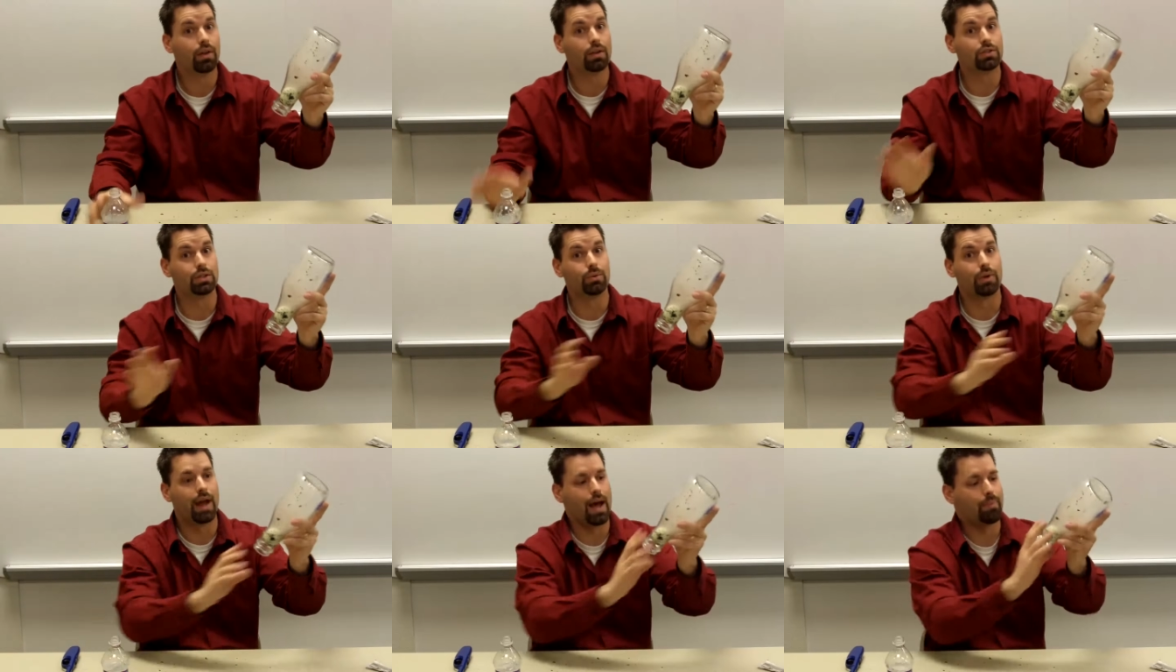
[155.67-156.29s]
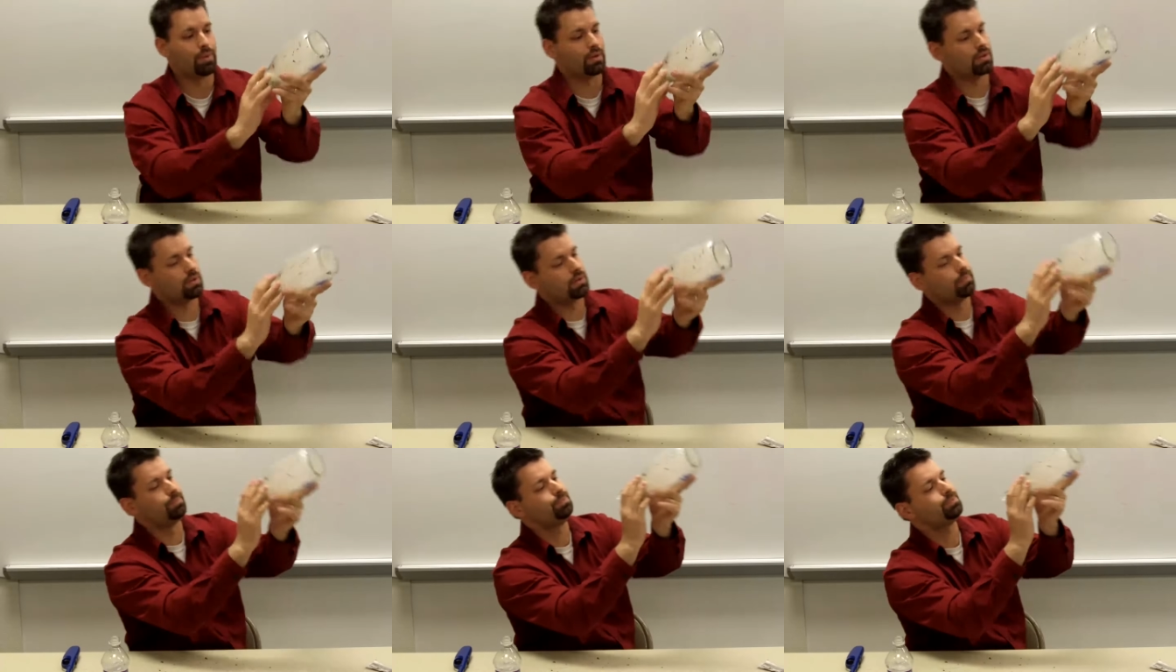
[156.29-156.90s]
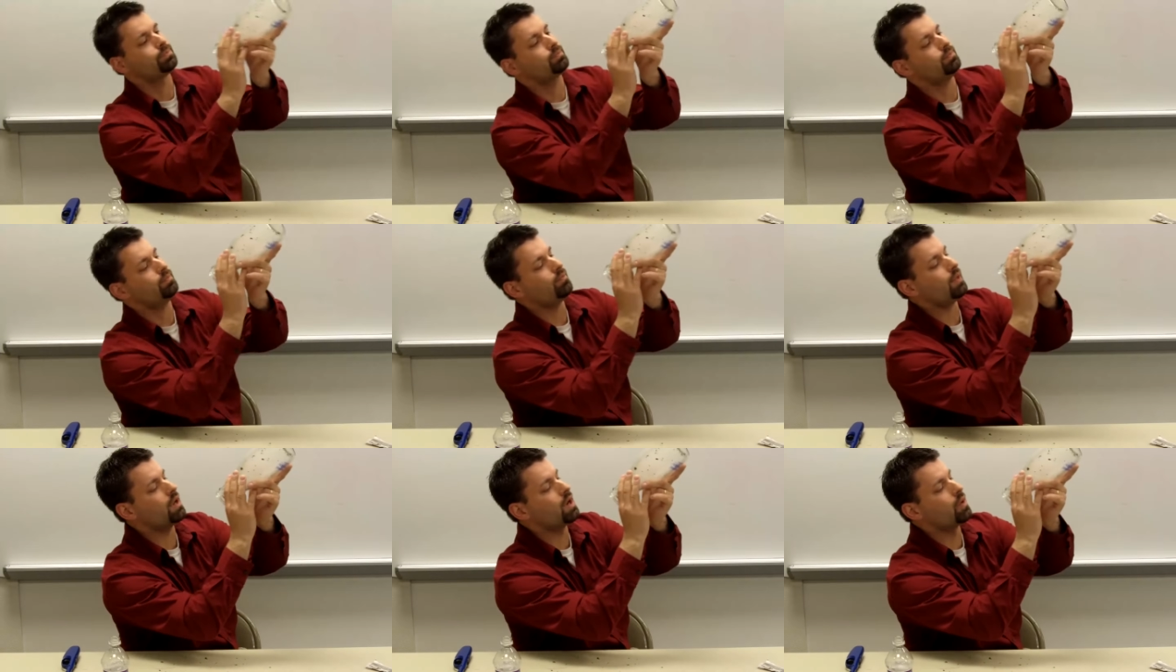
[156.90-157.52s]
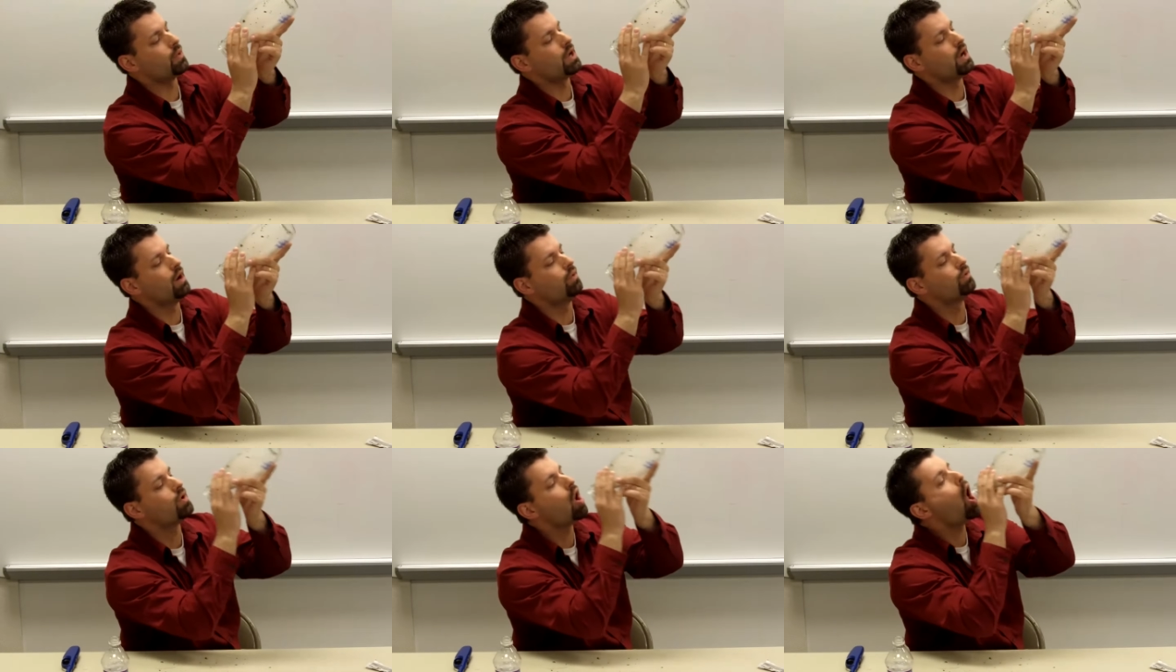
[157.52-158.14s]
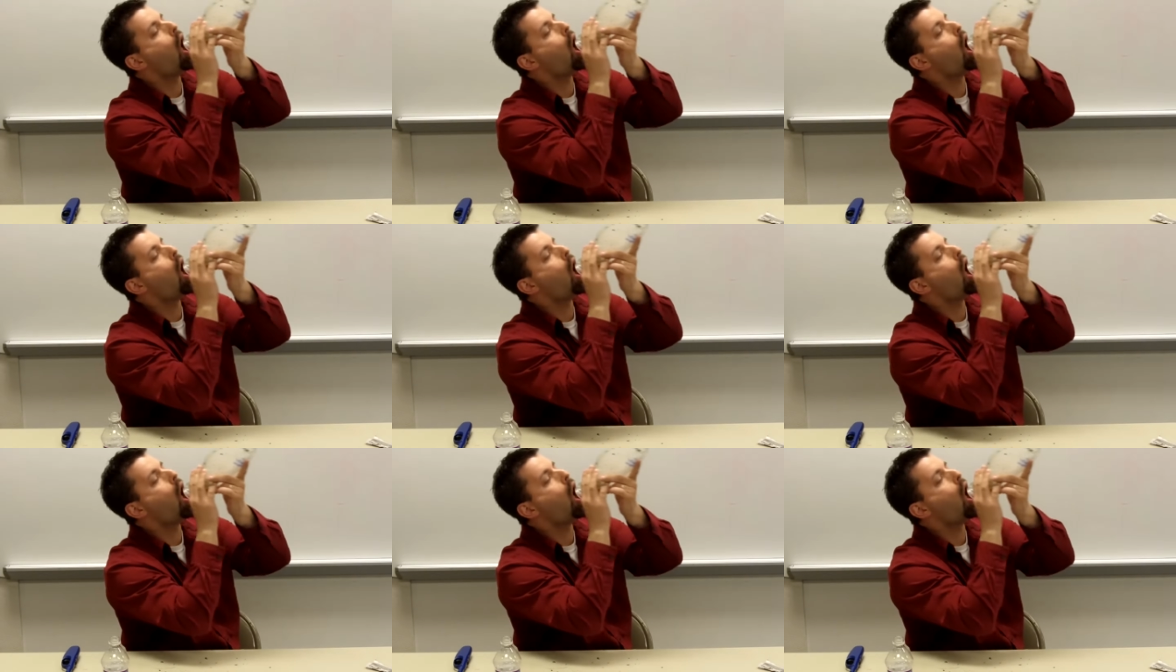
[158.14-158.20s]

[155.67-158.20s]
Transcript: Let's see what happens. Here we go.